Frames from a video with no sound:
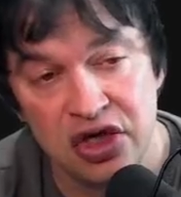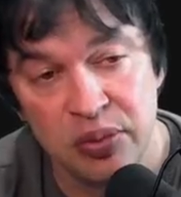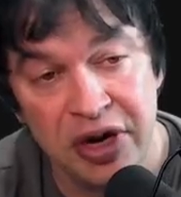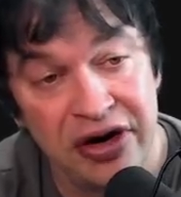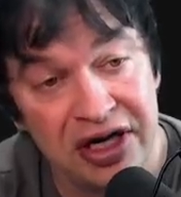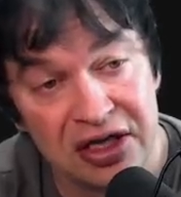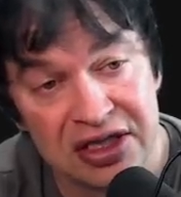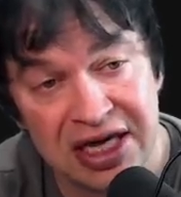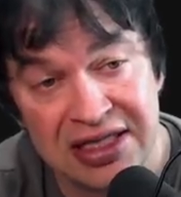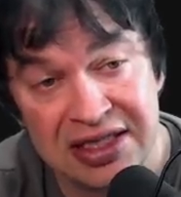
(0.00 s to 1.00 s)
numerical
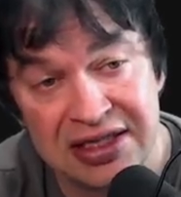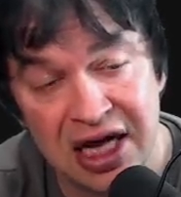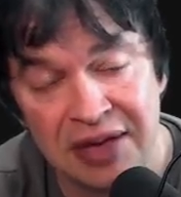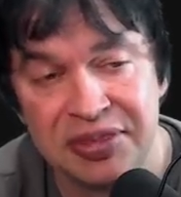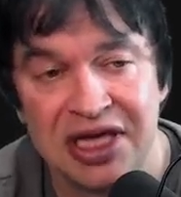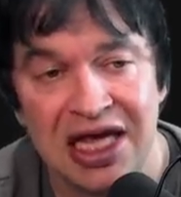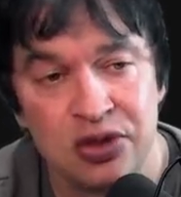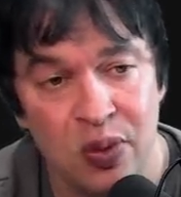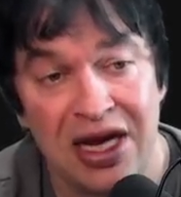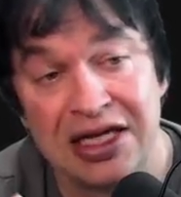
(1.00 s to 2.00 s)
data types,
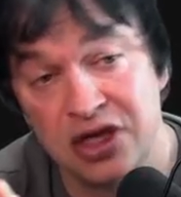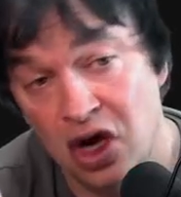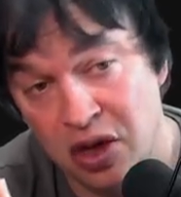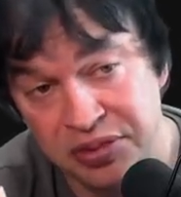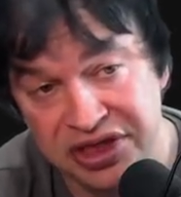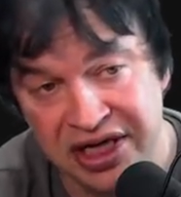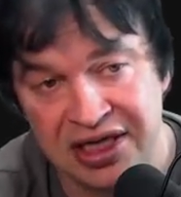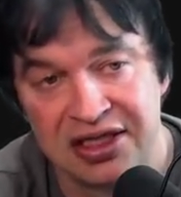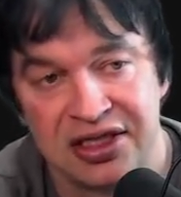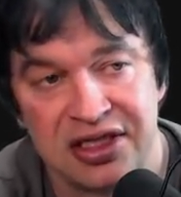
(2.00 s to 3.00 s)
as well as
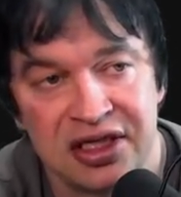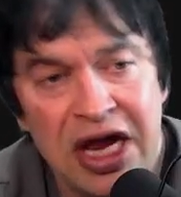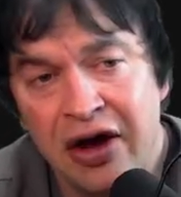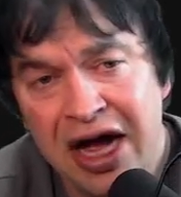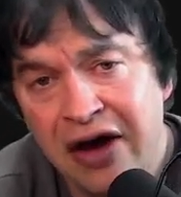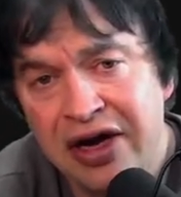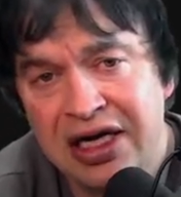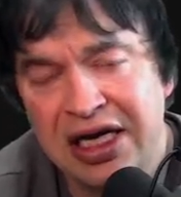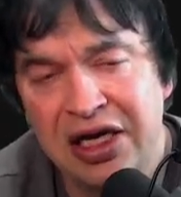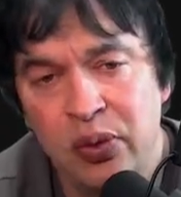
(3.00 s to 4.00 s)
objects. Now
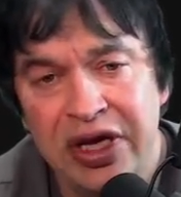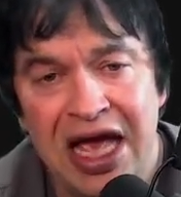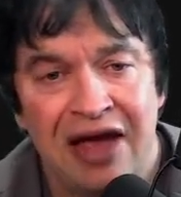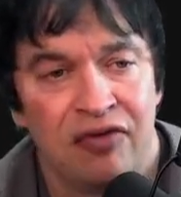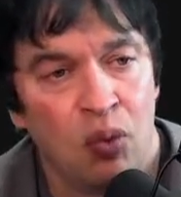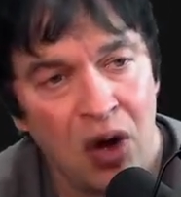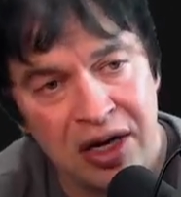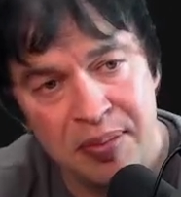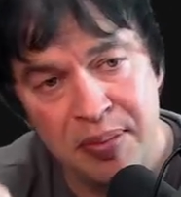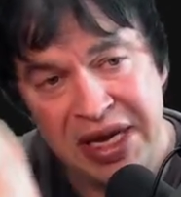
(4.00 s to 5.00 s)
currently we have
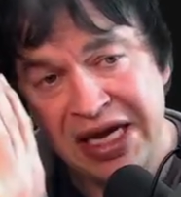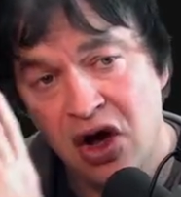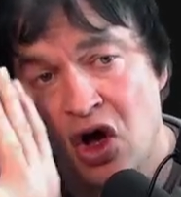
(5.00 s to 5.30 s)
one big